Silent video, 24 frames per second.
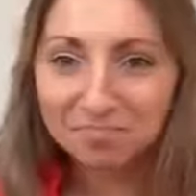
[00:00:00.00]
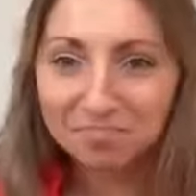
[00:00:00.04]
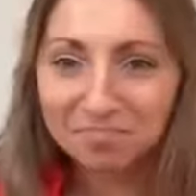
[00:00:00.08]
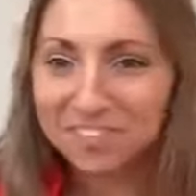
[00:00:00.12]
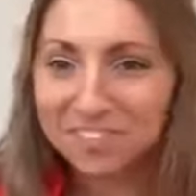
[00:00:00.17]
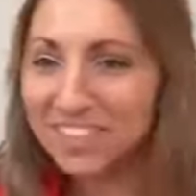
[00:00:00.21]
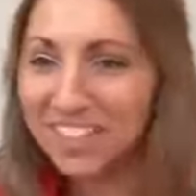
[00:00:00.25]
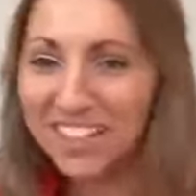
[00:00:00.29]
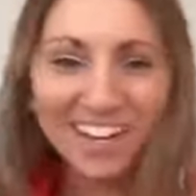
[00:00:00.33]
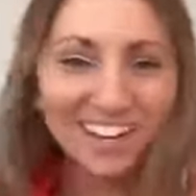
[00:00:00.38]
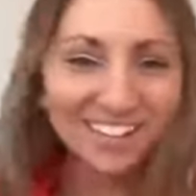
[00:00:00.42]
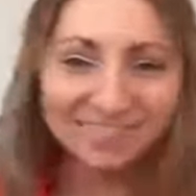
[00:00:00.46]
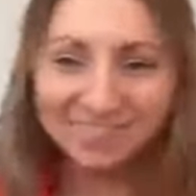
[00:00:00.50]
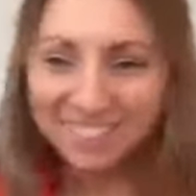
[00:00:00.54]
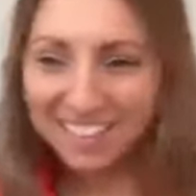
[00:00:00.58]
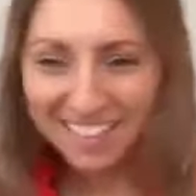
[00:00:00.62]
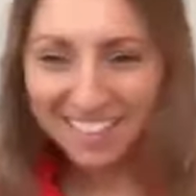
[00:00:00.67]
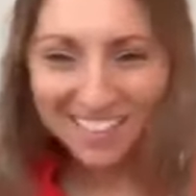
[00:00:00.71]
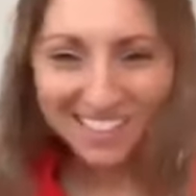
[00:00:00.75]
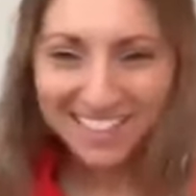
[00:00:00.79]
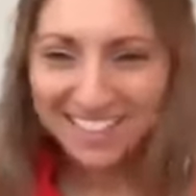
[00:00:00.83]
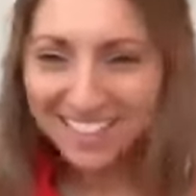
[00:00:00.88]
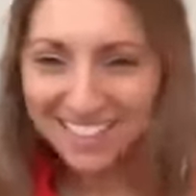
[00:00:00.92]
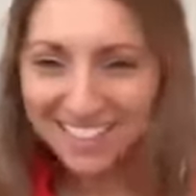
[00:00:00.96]
You know,
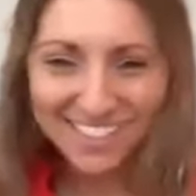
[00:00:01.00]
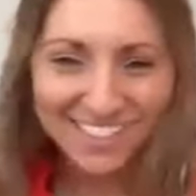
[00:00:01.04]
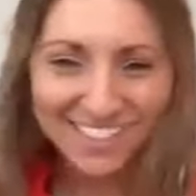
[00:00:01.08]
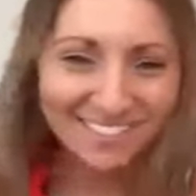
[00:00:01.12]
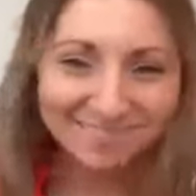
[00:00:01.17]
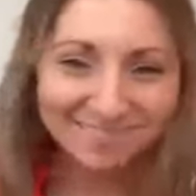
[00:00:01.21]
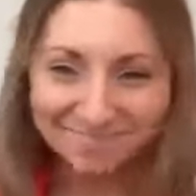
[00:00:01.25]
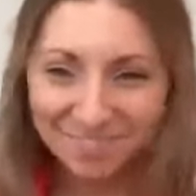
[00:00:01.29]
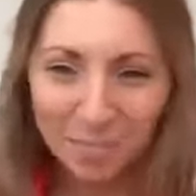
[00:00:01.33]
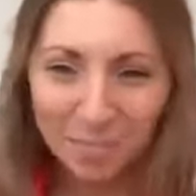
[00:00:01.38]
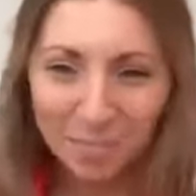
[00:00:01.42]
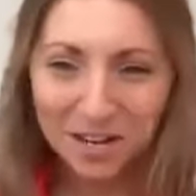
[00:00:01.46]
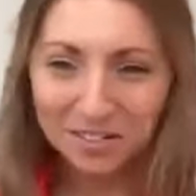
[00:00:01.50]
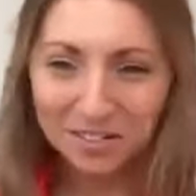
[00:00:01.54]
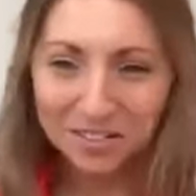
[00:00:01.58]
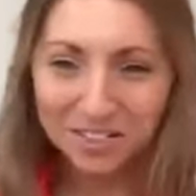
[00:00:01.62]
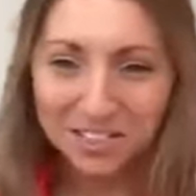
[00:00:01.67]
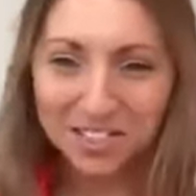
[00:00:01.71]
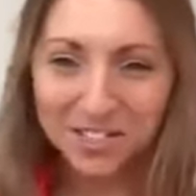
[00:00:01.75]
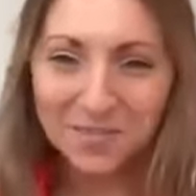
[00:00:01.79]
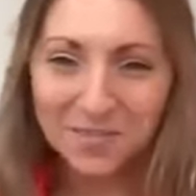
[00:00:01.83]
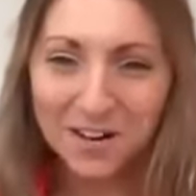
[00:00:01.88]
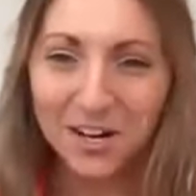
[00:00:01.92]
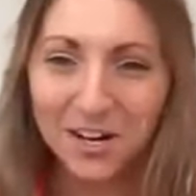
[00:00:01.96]
it's just
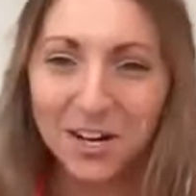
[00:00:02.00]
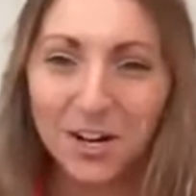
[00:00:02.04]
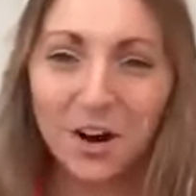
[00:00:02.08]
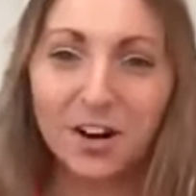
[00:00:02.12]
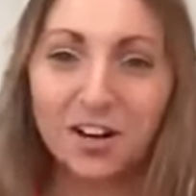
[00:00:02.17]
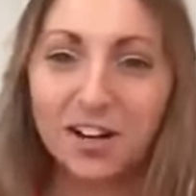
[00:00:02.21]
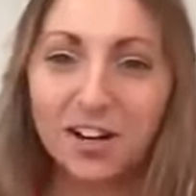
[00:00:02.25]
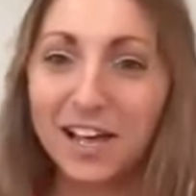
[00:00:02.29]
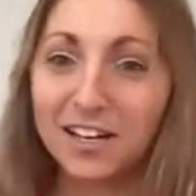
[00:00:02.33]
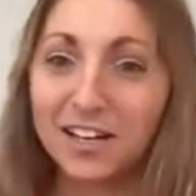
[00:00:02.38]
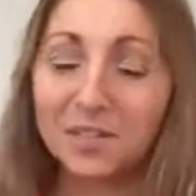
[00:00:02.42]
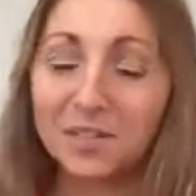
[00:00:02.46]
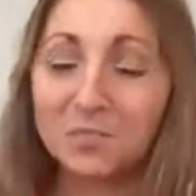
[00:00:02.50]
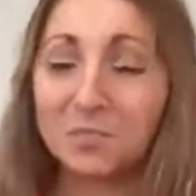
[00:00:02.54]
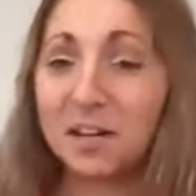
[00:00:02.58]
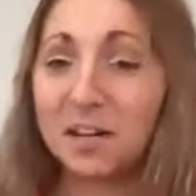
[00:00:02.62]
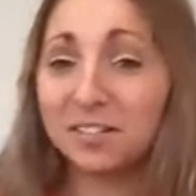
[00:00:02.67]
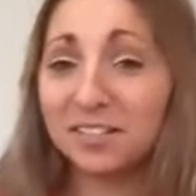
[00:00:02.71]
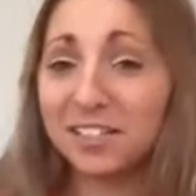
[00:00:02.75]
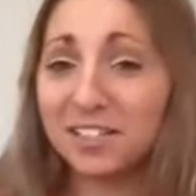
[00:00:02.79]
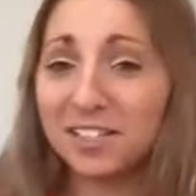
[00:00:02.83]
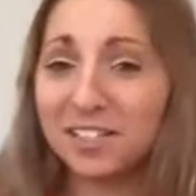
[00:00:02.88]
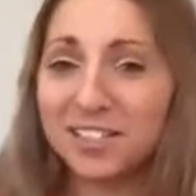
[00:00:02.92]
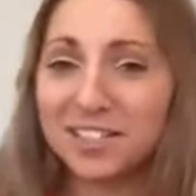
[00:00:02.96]
apparently it's very hard. And
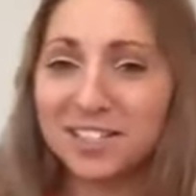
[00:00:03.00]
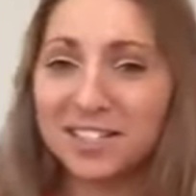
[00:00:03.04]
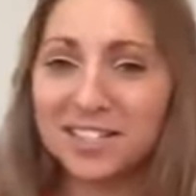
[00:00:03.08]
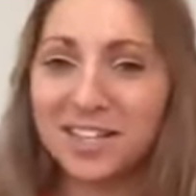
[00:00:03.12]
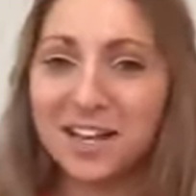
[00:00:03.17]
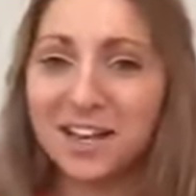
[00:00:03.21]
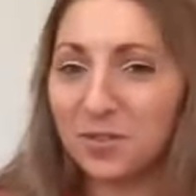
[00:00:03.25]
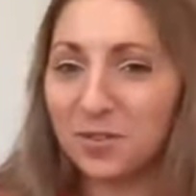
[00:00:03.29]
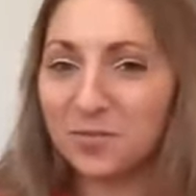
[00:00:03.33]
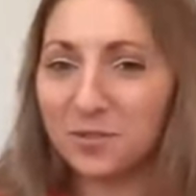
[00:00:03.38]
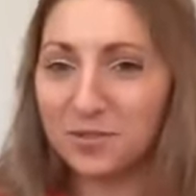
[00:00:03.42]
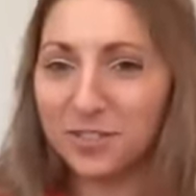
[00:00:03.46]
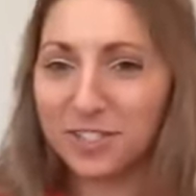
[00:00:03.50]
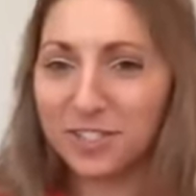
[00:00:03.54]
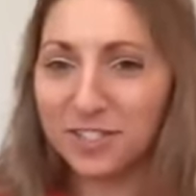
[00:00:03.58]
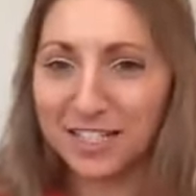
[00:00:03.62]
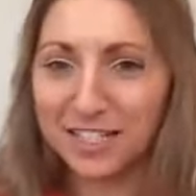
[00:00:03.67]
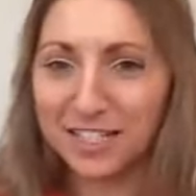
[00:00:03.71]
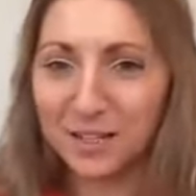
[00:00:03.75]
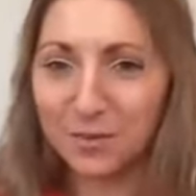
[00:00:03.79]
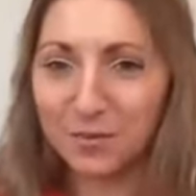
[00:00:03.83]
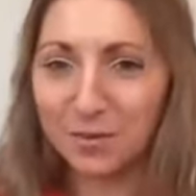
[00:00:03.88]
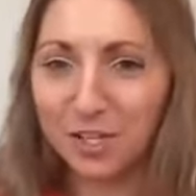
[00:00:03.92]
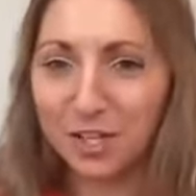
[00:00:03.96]
apparently it's one of those
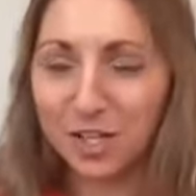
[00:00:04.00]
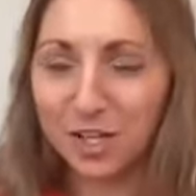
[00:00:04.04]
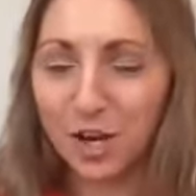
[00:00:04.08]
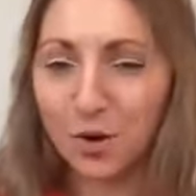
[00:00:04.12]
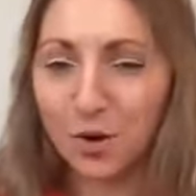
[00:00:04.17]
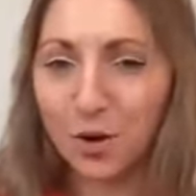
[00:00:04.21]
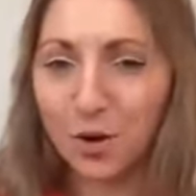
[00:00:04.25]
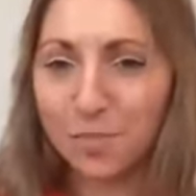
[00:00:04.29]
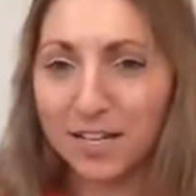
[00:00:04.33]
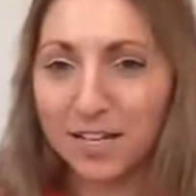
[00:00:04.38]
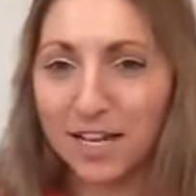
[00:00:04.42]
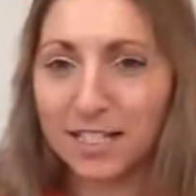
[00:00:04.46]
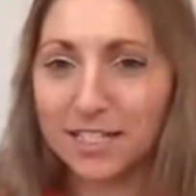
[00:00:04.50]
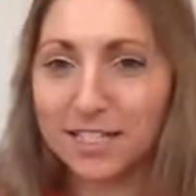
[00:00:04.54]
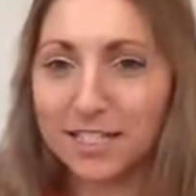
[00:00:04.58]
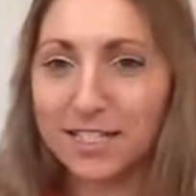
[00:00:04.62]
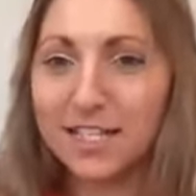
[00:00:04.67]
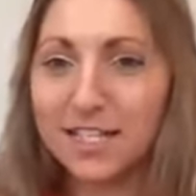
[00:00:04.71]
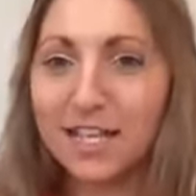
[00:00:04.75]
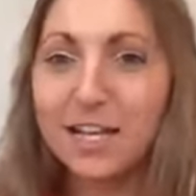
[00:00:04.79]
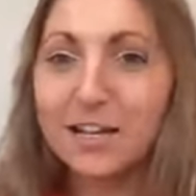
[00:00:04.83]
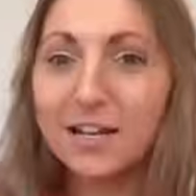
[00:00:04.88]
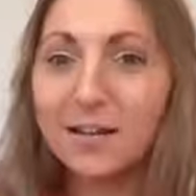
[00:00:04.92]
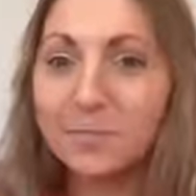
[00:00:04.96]
things that we go up
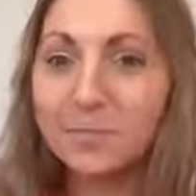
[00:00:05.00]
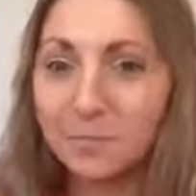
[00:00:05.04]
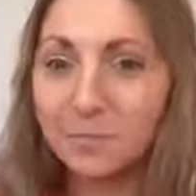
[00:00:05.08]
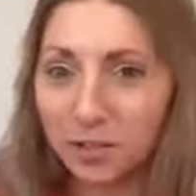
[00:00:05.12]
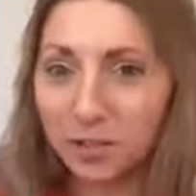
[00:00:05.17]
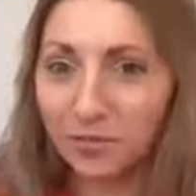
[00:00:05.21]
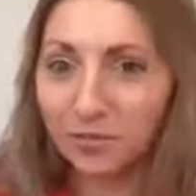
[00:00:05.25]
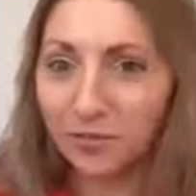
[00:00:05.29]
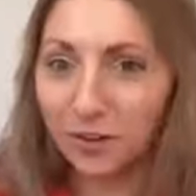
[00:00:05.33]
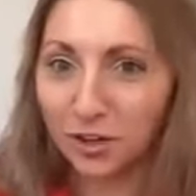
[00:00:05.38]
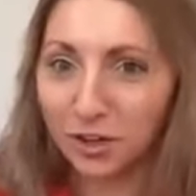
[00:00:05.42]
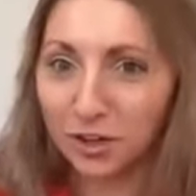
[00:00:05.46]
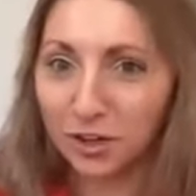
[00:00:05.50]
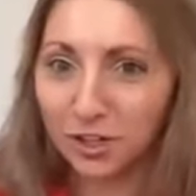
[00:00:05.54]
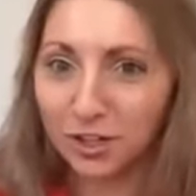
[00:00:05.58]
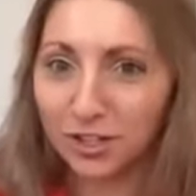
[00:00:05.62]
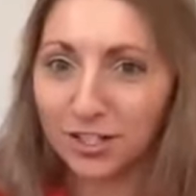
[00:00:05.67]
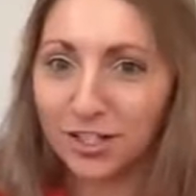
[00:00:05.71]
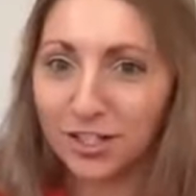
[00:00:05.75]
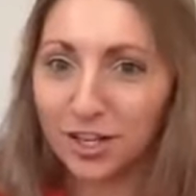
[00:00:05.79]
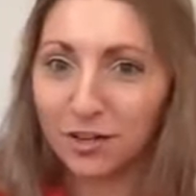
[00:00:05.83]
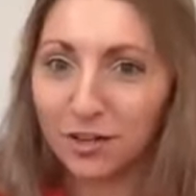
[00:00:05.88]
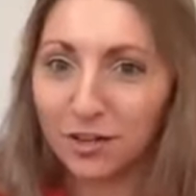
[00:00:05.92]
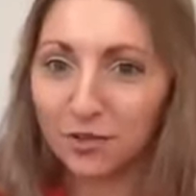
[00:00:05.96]
against big
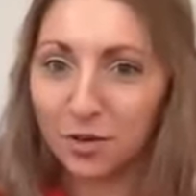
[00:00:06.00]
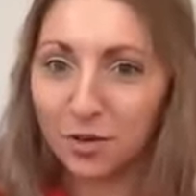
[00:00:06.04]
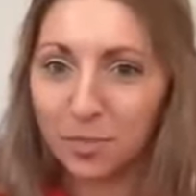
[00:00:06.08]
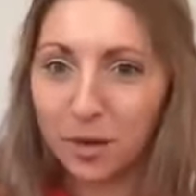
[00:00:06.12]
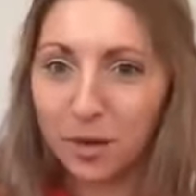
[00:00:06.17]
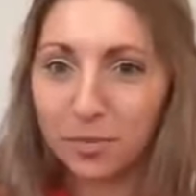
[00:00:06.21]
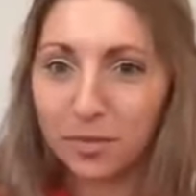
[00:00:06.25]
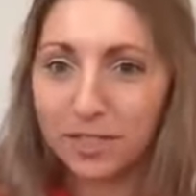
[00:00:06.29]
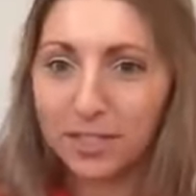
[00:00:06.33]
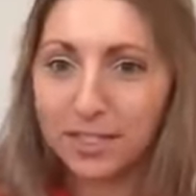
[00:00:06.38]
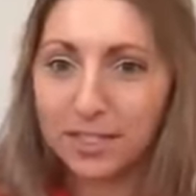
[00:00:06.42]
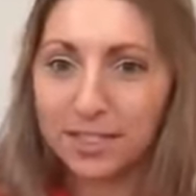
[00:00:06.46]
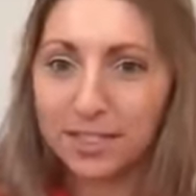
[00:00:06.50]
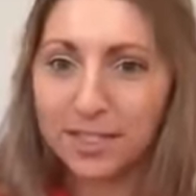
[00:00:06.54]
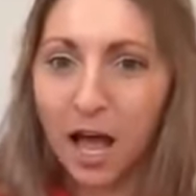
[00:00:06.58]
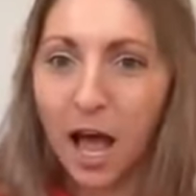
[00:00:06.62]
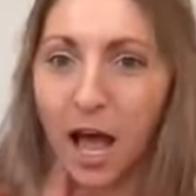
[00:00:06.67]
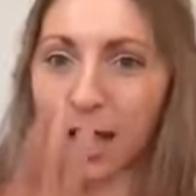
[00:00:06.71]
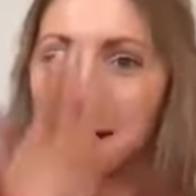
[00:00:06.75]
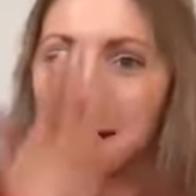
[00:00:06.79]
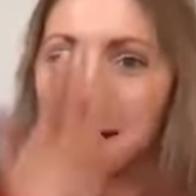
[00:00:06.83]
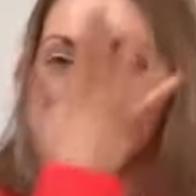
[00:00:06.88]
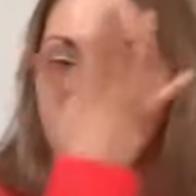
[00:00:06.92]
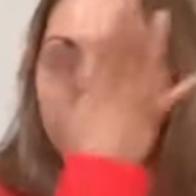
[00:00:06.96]
funders on the Republican side.